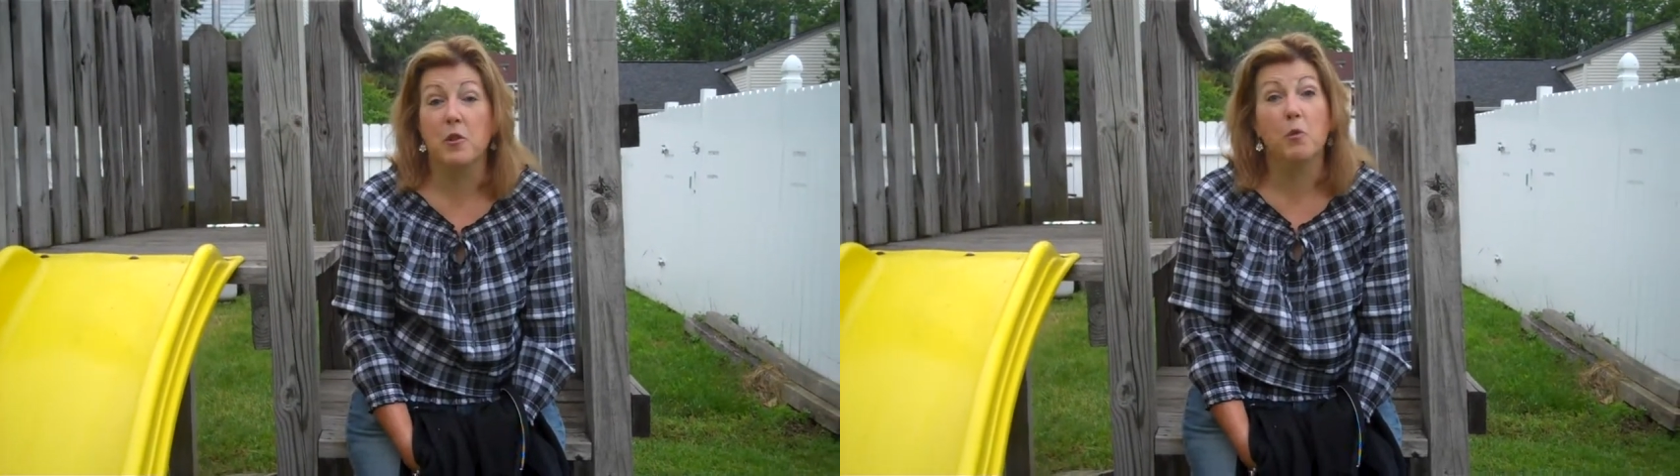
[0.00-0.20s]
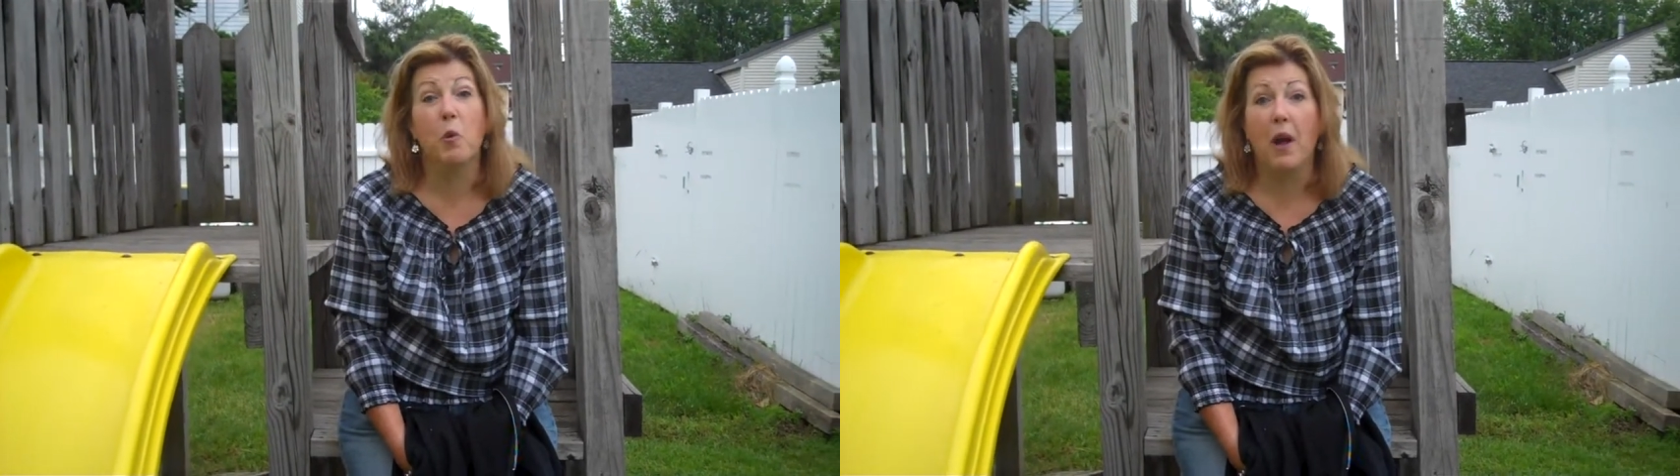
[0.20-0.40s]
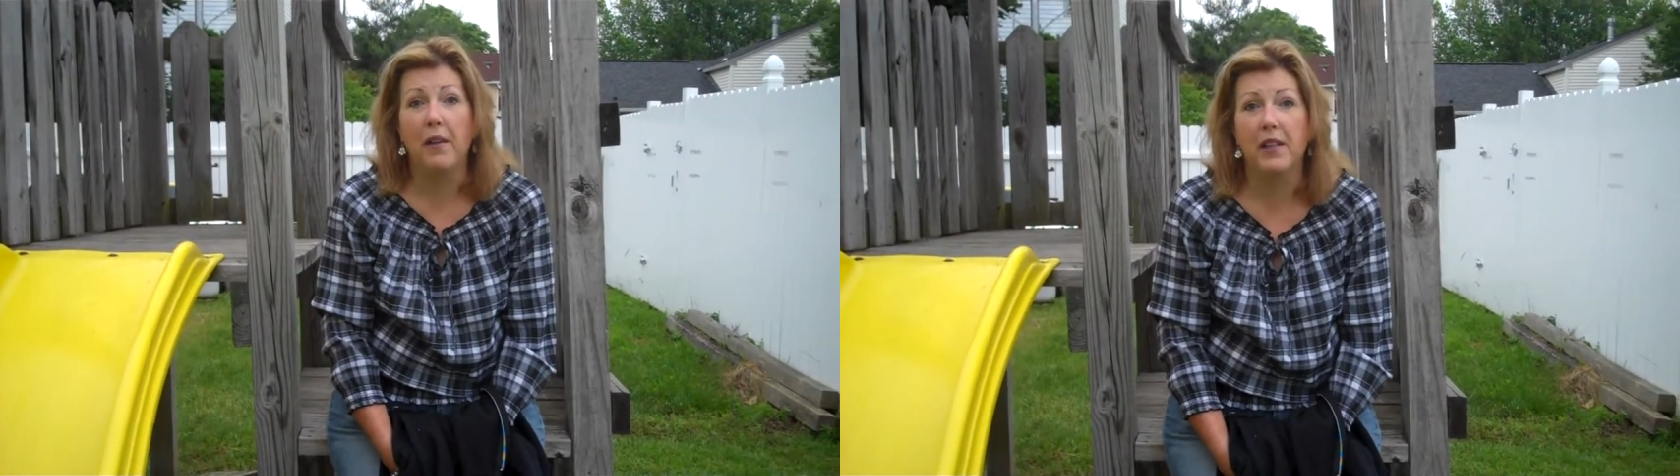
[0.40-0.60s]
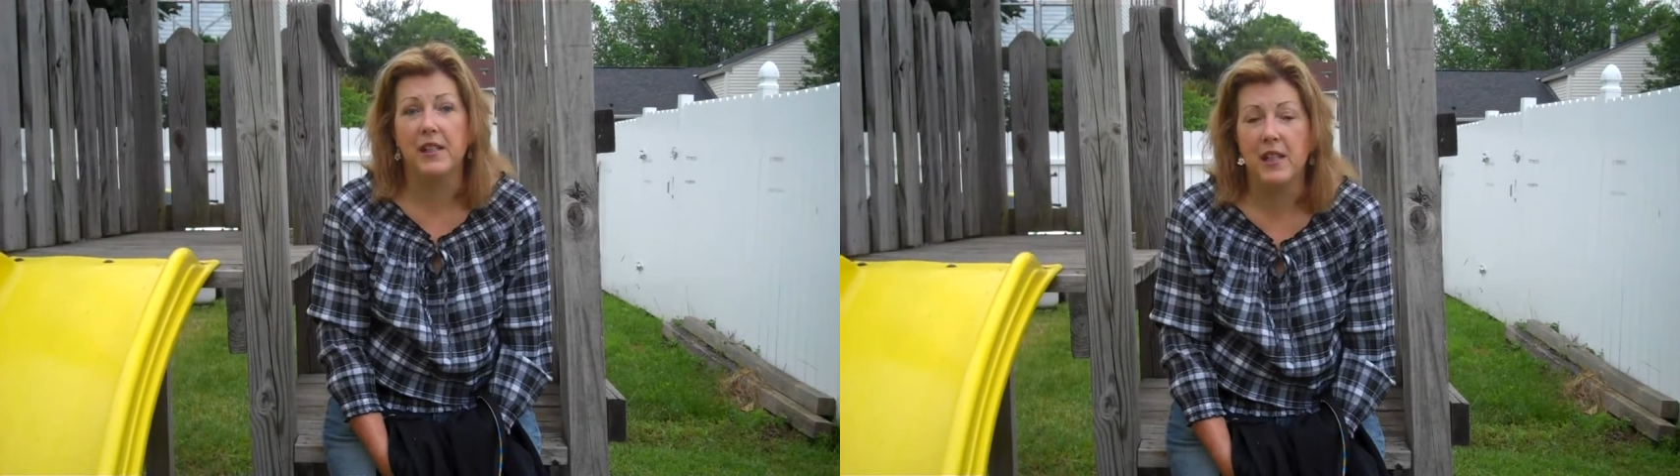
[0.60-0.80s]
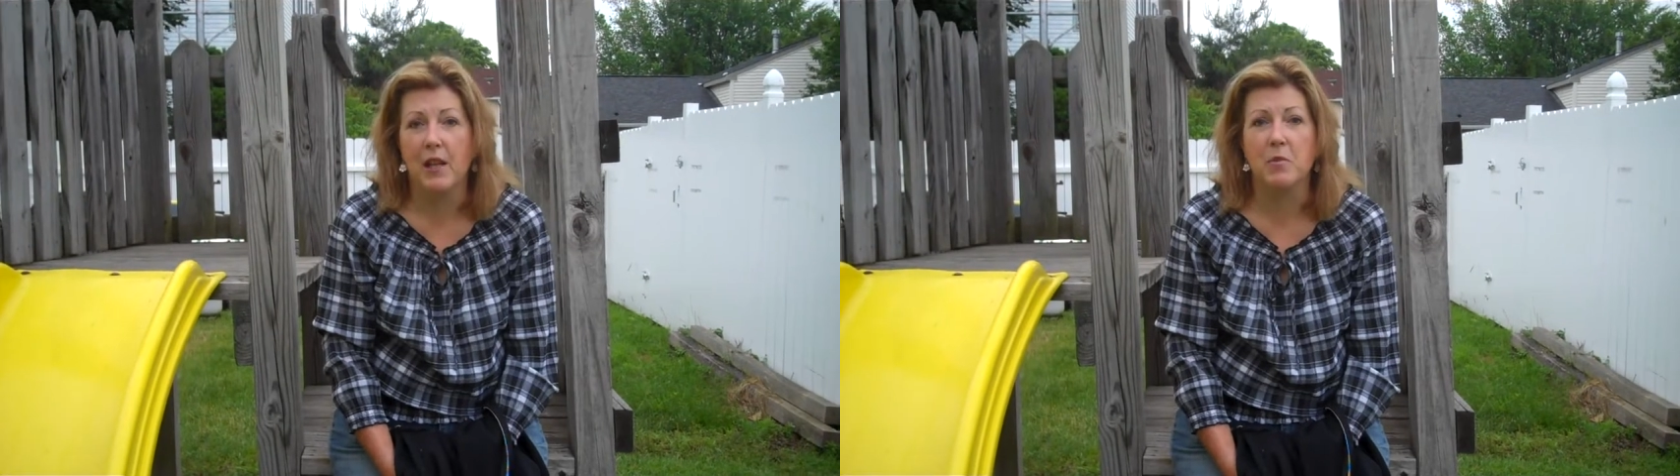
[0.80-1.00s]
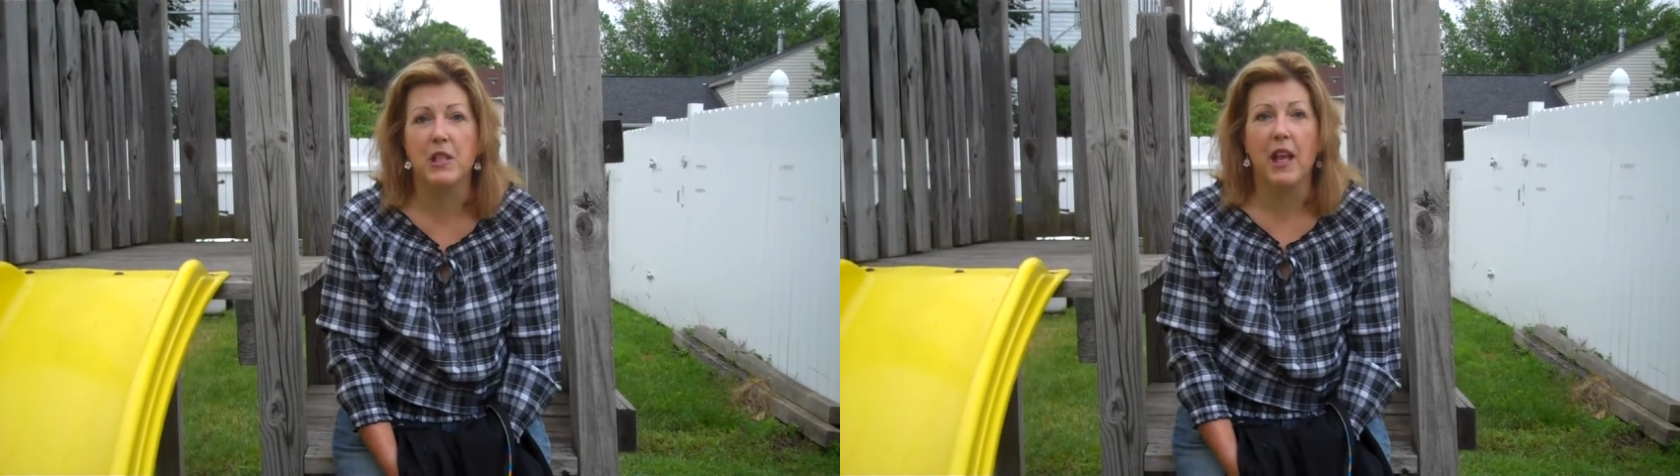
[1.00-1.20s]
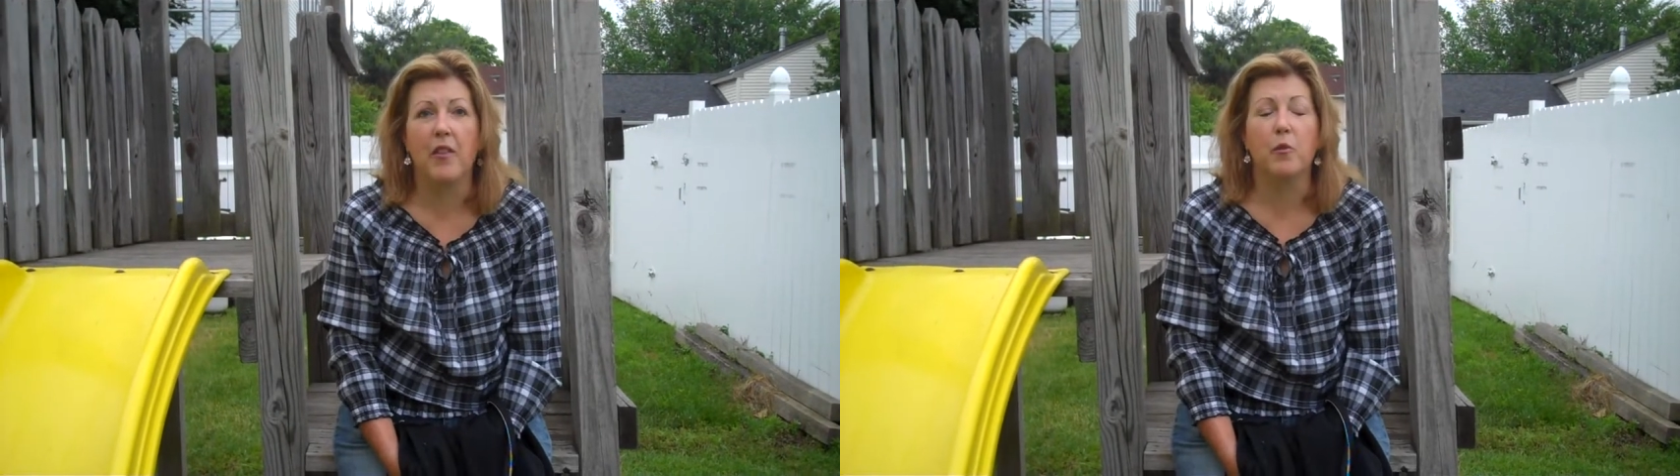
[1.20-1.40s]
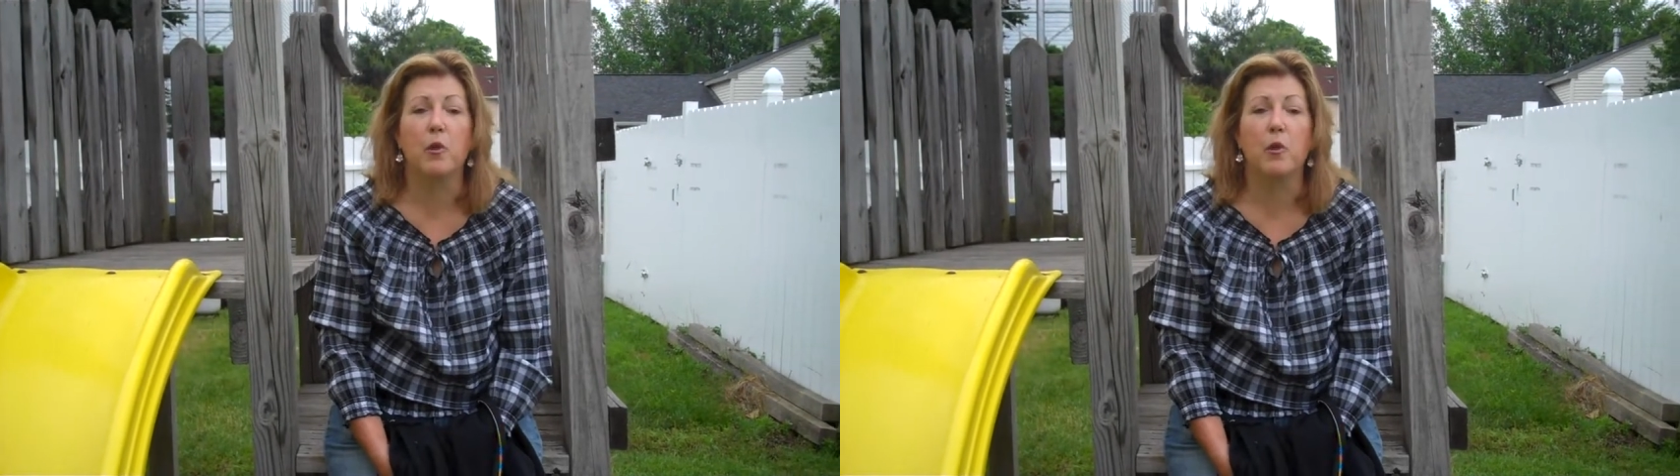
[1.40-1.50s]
some quality time together,